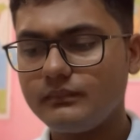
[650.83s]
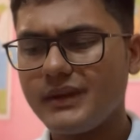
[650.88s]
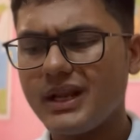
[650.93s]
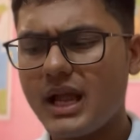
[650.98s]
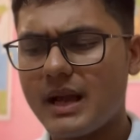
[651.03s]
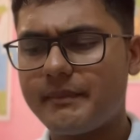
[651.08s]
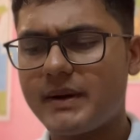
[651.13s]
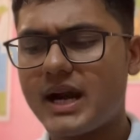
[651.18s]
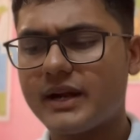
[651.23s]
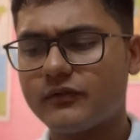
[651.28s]

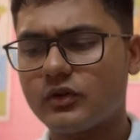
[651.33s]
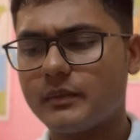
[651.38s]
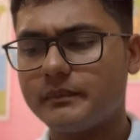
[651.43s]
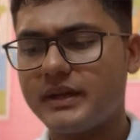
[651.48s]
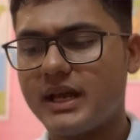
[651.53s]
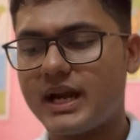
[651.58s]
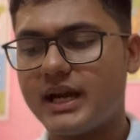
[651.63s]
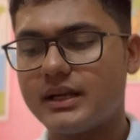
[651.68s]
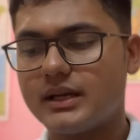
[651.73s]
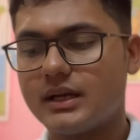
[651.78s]
Apart from
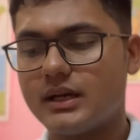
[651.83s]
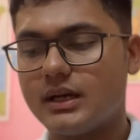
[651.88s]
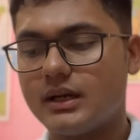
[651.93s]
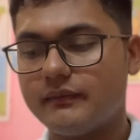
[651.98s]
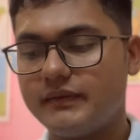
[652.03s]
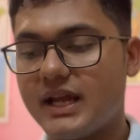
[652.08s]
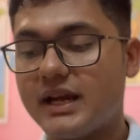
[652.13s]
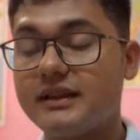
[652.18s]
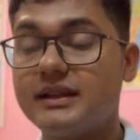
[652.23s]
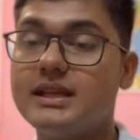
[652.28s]
that,
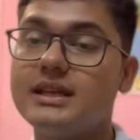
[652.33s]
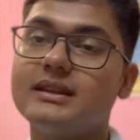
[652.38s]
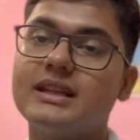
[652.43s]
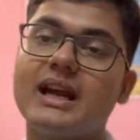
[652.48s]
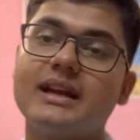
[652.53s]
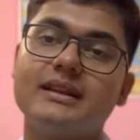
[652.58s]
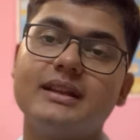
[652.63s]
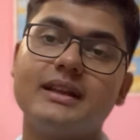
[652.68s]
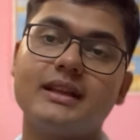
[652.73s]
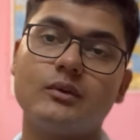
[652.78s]
we are seeing
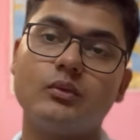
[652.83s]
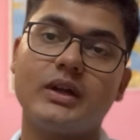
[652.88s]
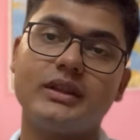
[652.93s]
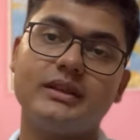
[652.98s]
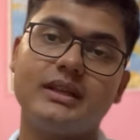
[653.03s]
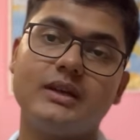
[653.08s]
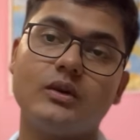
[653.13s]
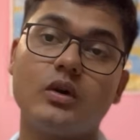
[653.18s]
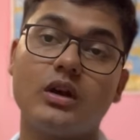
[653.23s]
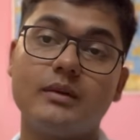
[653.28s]
that there's one
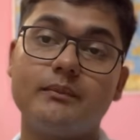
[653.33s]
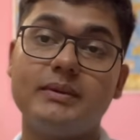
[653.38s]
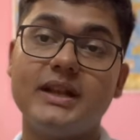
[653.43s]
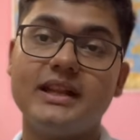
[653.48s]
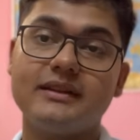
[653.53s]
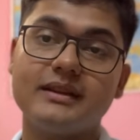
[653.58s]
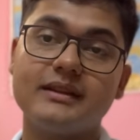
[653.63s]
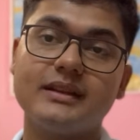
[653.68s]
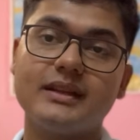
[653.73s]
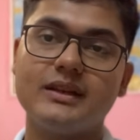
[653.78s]
thing called
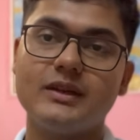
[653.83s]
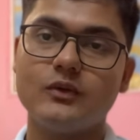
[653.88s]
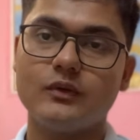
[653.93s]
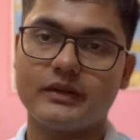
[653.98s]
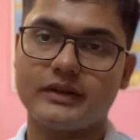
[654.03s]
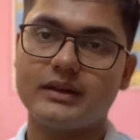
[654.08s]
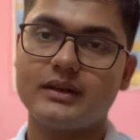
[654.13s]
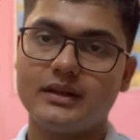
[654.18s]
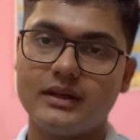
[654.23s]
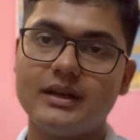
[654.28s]
places in
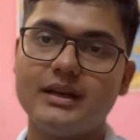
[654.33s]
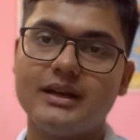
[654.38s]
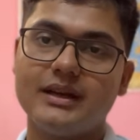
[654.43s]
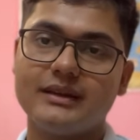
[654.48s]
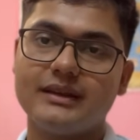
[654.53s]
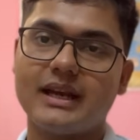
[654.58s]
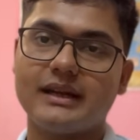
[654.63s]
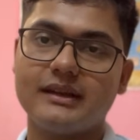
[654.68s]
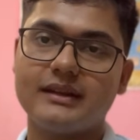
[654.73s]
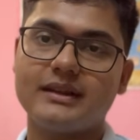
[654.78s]
news
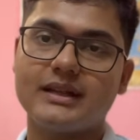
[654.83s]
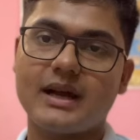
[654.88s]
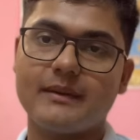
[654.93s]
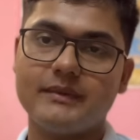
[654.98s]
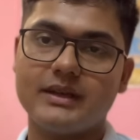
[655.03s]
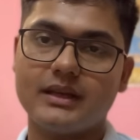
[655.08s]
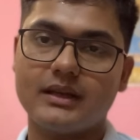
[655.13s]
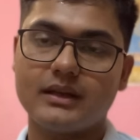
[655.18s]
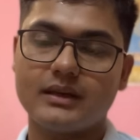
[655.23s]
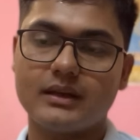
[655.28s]
that is
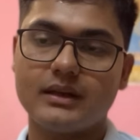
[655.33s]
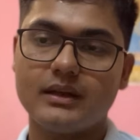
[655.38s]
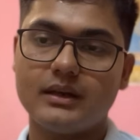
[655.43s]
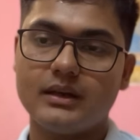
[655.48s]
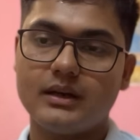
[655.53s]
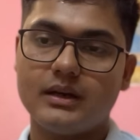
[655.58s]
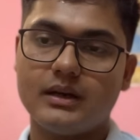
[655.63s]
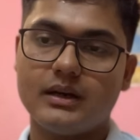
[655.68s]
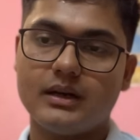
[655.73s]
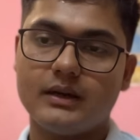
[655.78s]
coming.
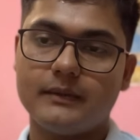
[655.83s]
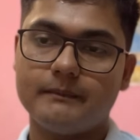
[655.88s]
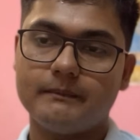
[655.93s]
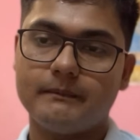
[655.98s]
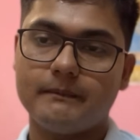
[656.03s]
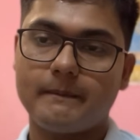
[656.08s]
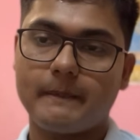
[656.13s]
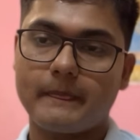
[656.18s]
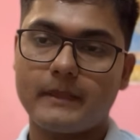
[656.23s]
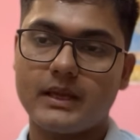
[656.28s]

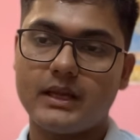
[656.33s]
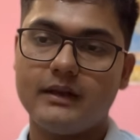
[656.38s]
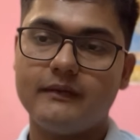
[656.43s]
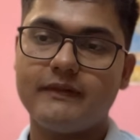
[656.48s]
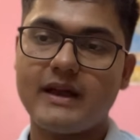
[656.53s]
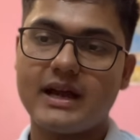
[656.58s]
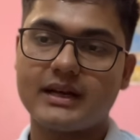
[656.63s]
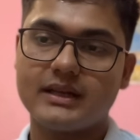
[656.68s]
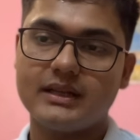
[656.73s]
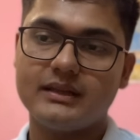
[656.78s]
In
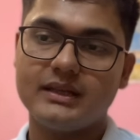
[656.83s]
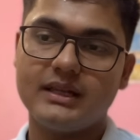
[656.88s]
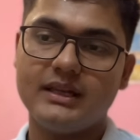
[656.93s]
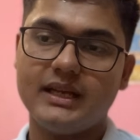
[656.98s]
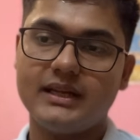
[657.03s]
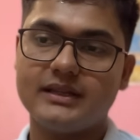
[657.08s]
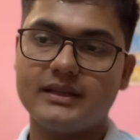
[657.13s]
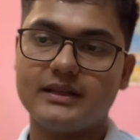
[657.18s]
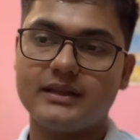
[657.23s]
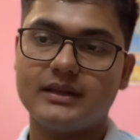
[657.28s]
fact, in
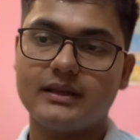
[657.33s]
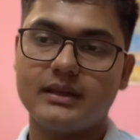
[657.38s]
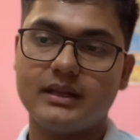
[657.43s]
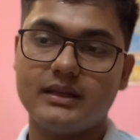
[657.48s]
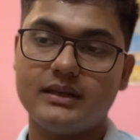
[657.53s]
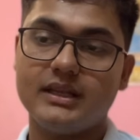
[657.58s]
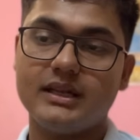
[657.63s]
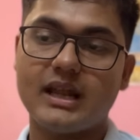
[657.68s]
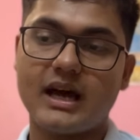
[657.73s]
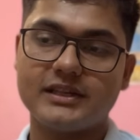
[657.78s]

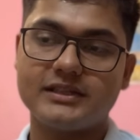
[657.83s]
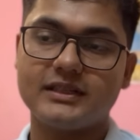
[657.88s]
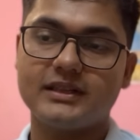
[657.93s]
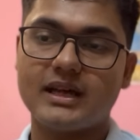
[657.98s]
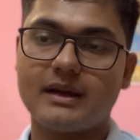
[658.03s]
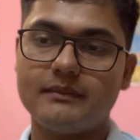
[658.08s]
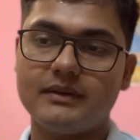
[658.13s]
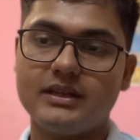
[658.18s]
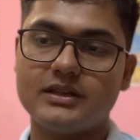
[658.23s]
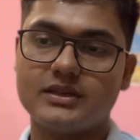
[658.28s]
the last
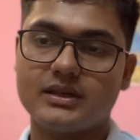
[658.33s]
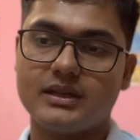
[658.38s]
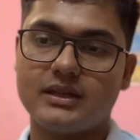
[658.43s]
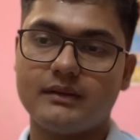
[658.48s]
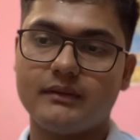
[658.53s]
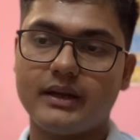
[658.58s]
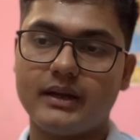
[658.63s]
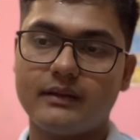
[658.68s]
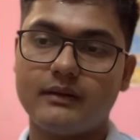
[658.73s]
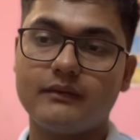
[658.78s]
examination, there
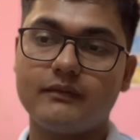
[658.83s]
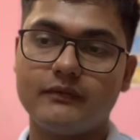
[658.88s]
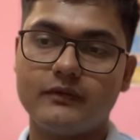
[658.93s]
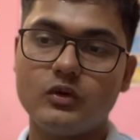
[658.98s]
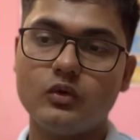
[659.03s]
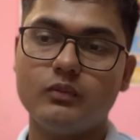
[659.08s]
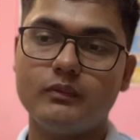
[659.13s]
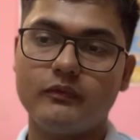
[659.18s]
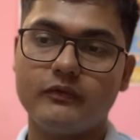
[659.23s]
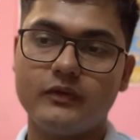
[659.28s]
were
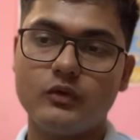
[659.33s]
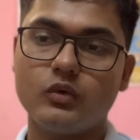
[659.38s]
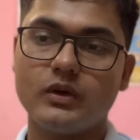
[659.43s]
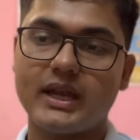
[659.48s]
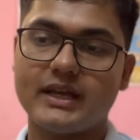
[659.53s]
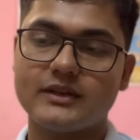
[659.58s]
few